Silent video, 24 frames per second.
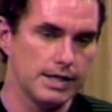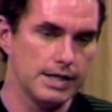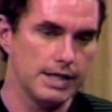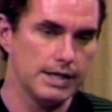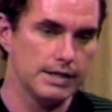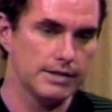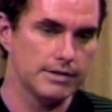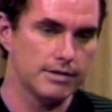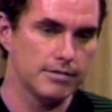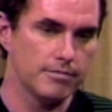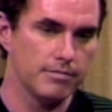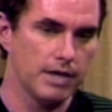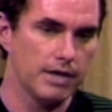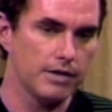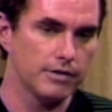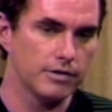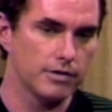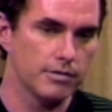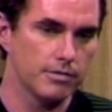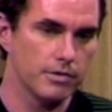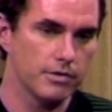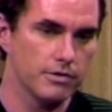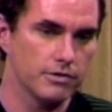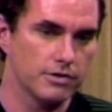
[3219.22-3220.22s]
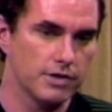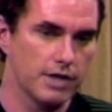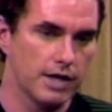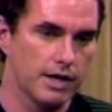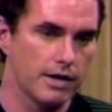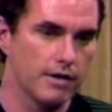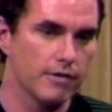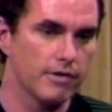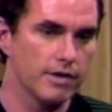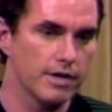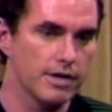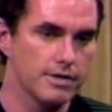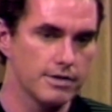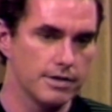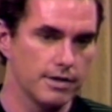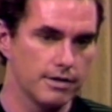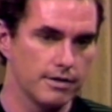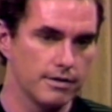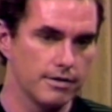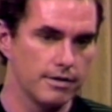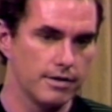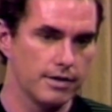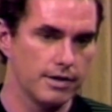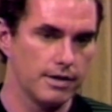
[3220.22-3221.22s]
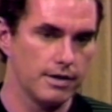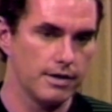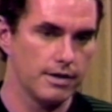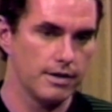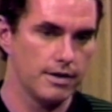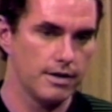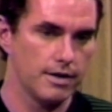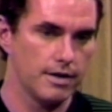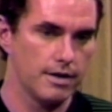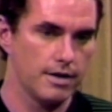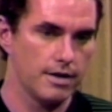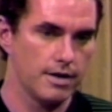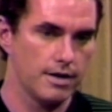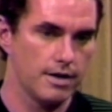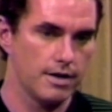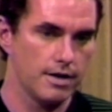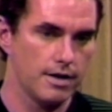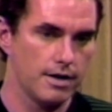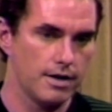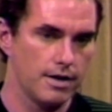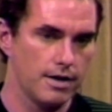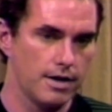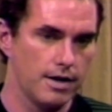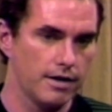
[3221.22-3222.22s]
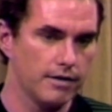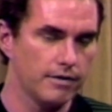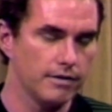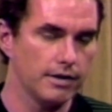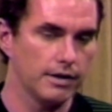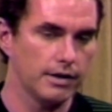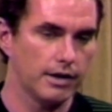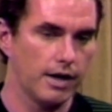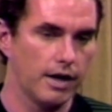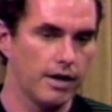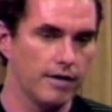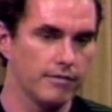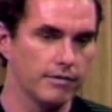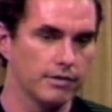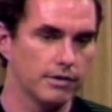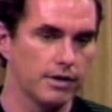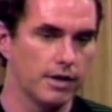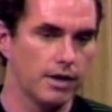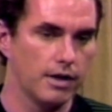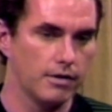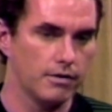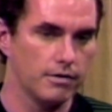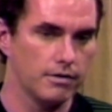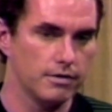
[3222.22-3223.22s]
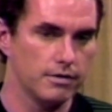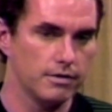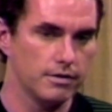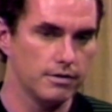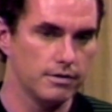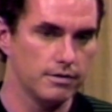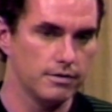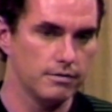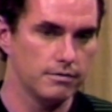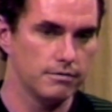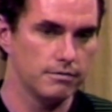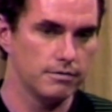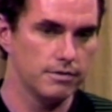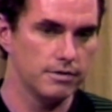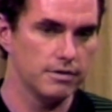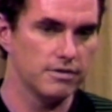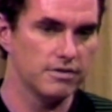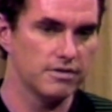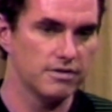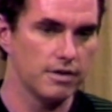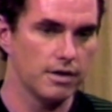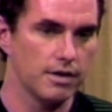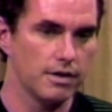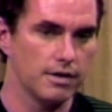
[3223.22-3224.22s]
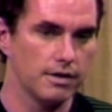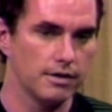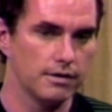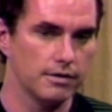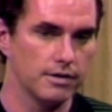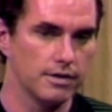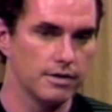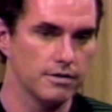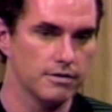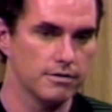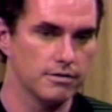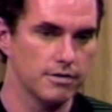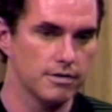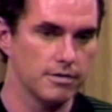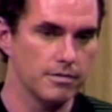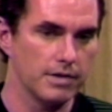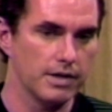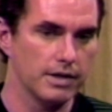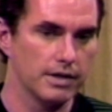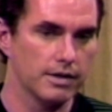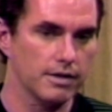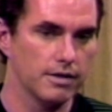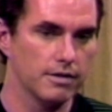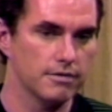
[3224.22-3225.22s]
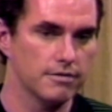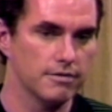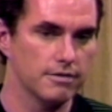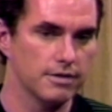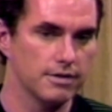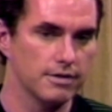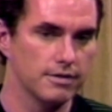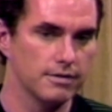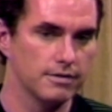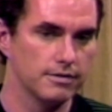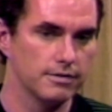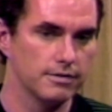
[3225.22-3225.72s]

it's about the most hair-raising thing I think I've encountered in studying the history of my country.